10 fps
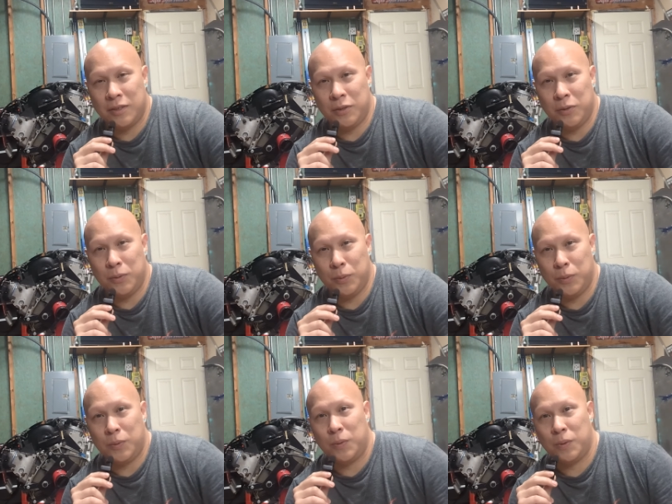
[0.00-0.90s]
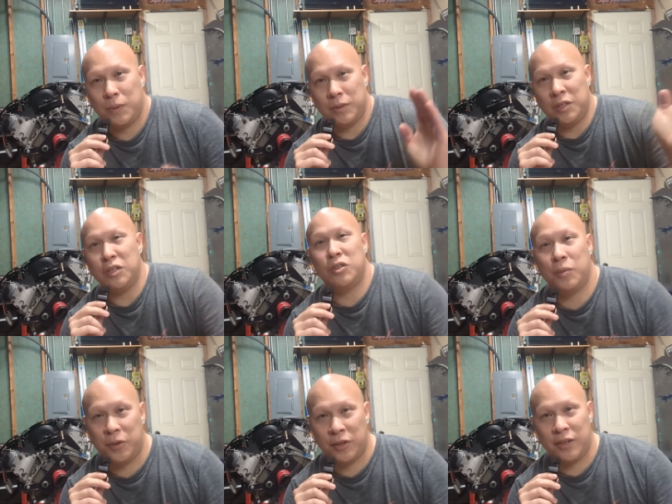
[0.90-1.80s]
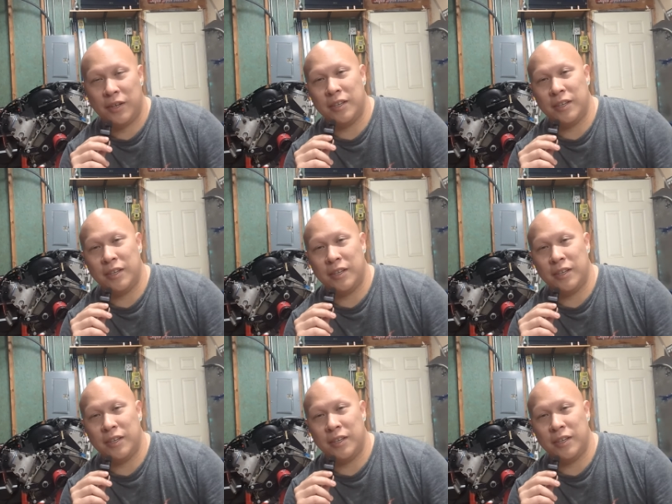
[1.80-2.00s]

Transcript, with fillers: to the distributor,